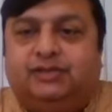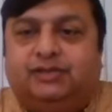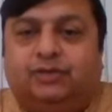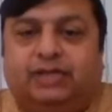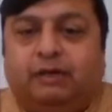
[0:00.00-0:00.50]

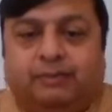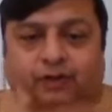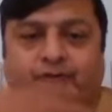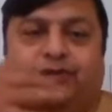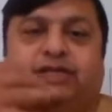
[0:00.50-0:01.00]
So there'll
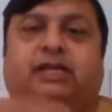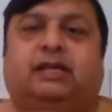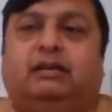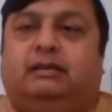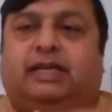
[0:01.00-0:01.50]
be no
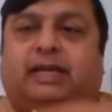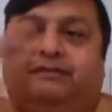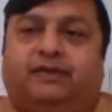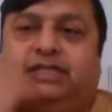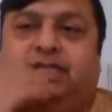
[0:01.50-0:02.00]
physical
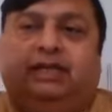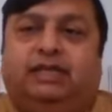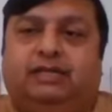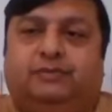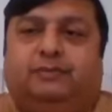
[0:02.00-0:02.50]
thing.
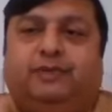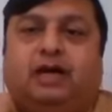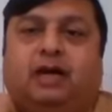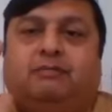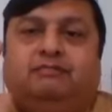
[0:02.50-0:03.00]
Physically, it will be
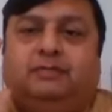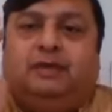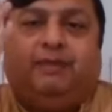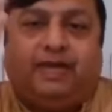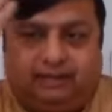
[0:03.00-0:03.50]

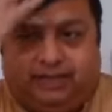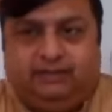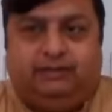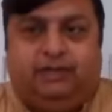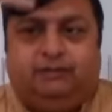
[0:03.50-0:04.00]
calm, but
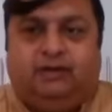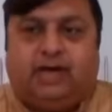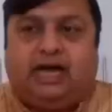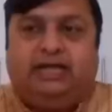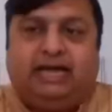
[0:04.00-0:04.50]
in the
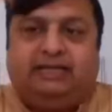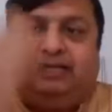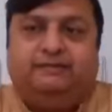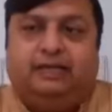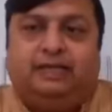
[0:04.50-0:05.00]
high
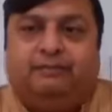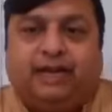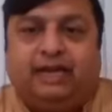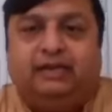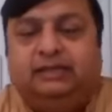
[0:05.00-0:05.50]
active
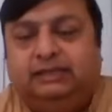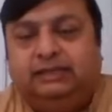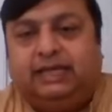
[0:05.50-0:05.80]
brain,